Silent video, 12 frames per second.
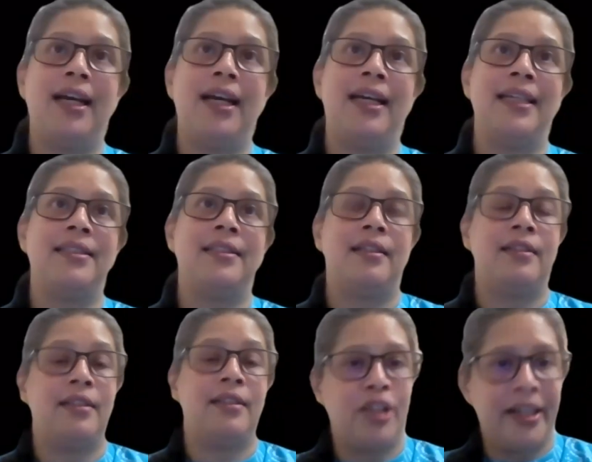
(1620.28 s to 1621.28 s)
at
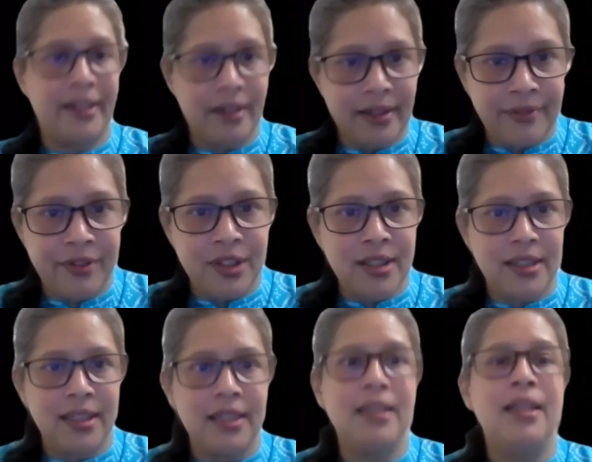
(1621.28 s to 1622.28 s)
the gender
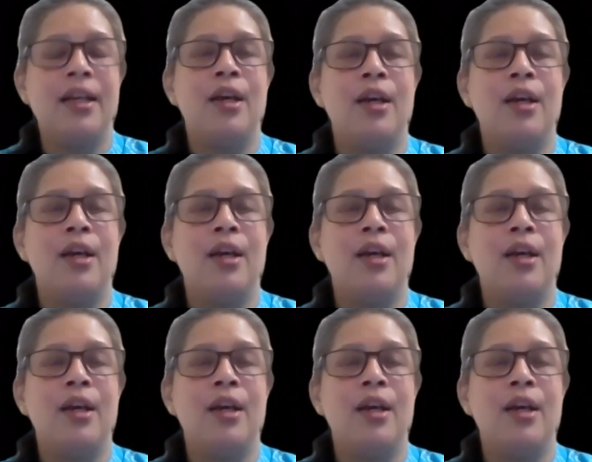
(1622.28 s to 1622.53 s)
diversity.